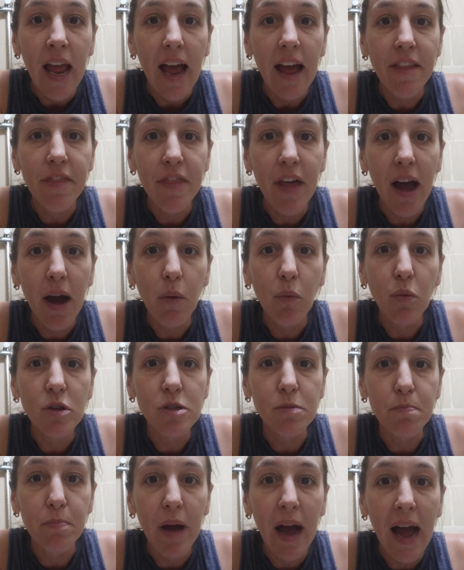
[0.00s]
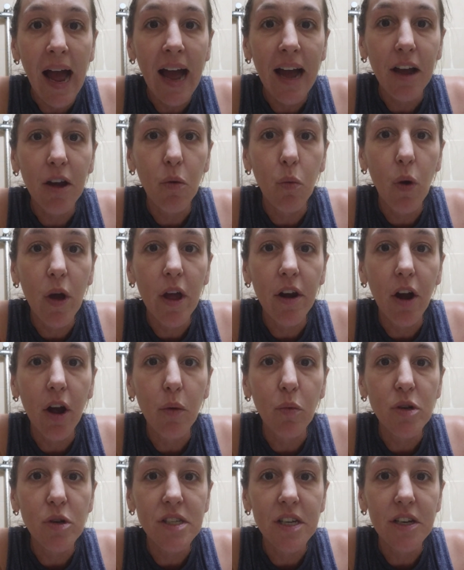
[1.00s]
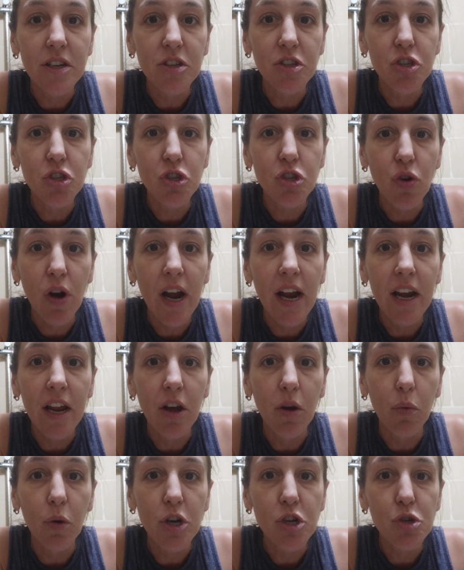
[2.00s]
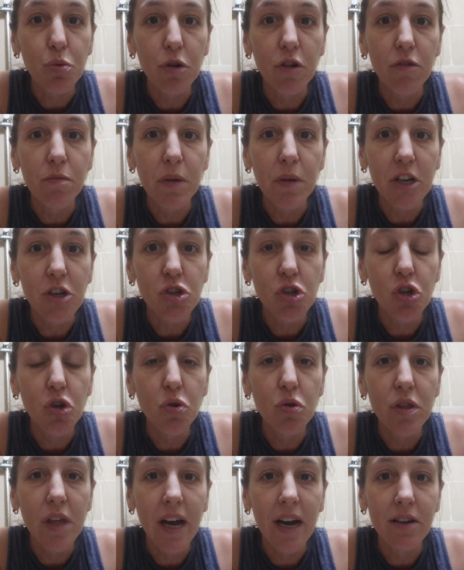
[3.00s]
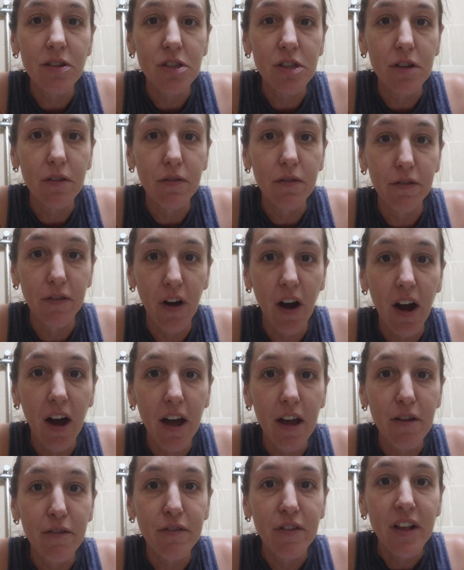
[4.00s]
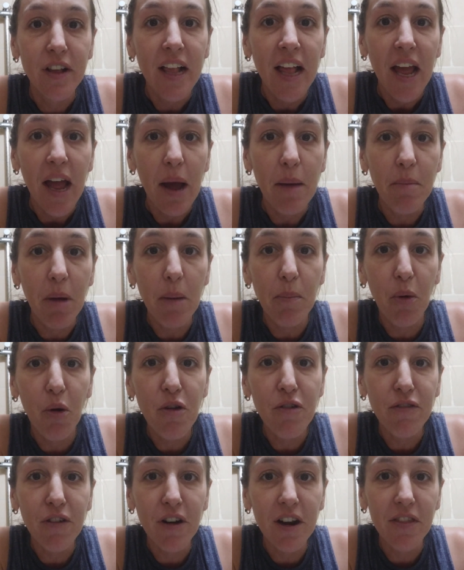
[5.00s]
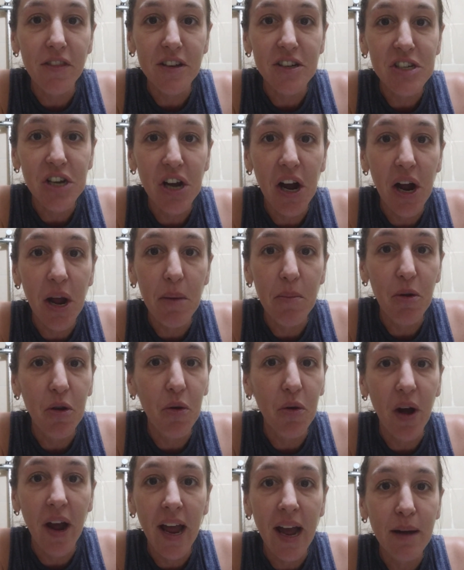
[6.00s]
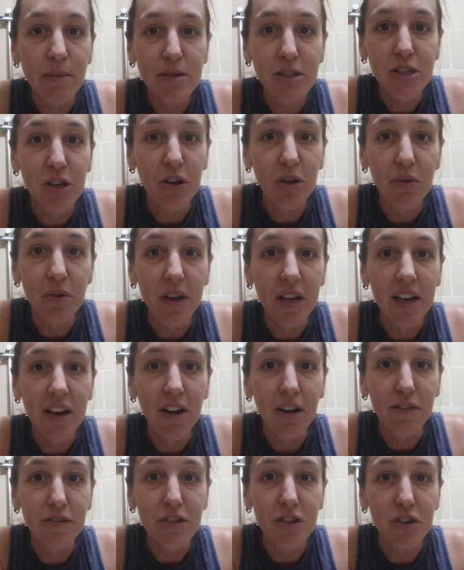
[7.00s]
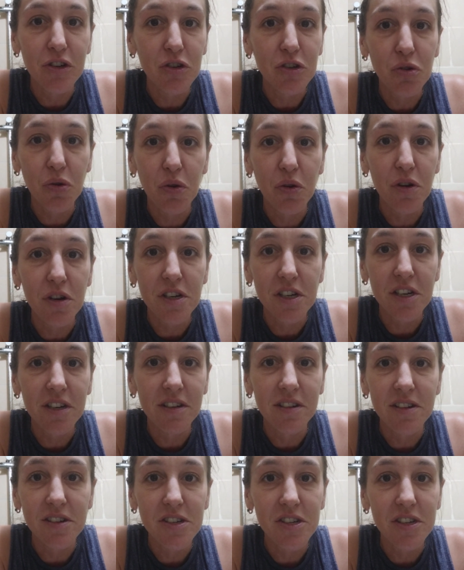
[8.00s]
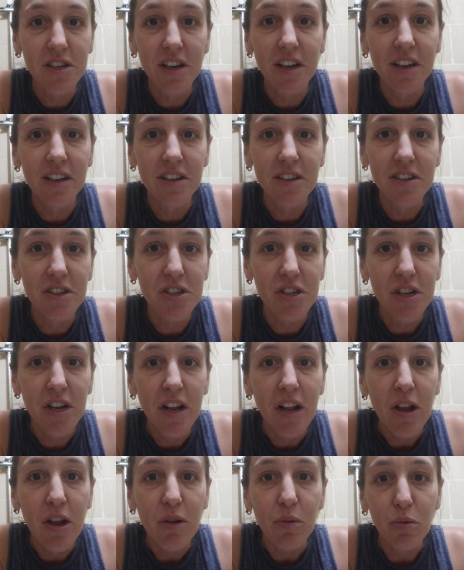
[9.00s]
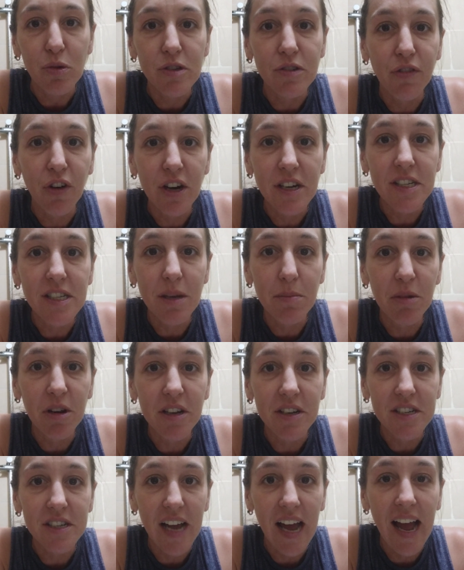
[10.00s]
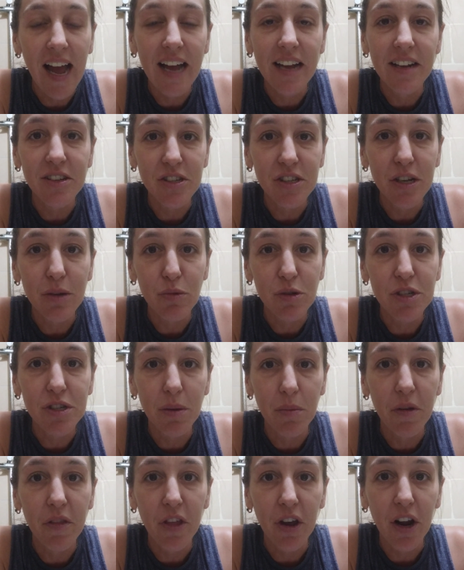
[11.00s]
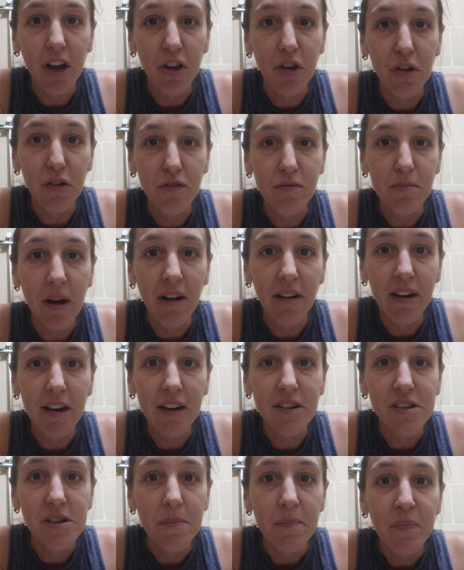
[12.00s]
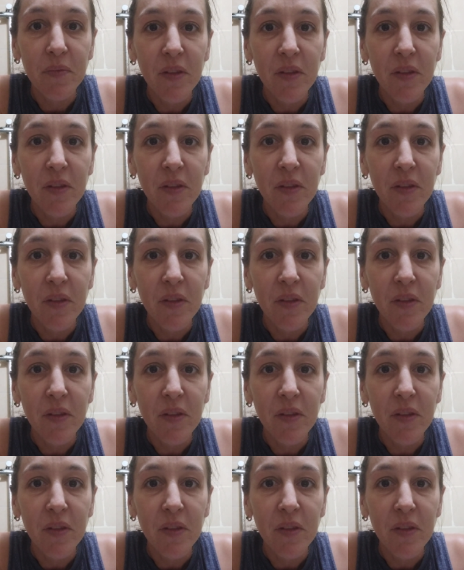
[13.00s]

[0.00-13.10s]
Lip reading: And that was back when I was in Australia, which would have been 2005. And my boyfriend at the time, who I absolutely loved and adored and was very similar to Hans, he was someone that I could have married.